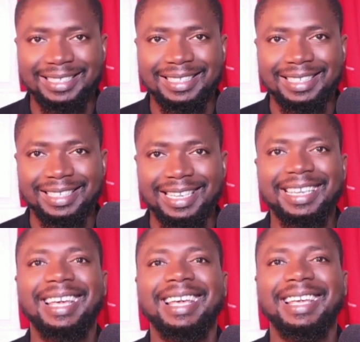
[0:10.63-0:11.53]

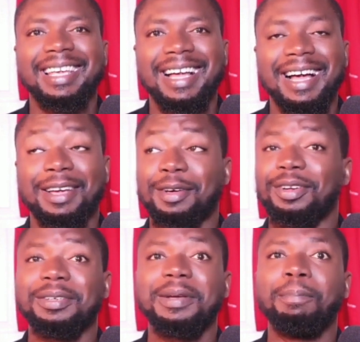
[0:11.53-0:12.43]
aka I call him the
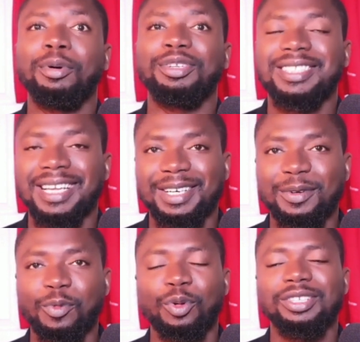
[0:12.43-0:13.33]
Bossard.
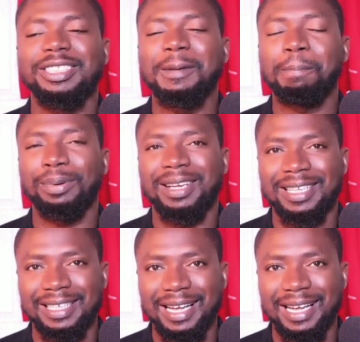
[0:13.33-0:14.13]
What a player.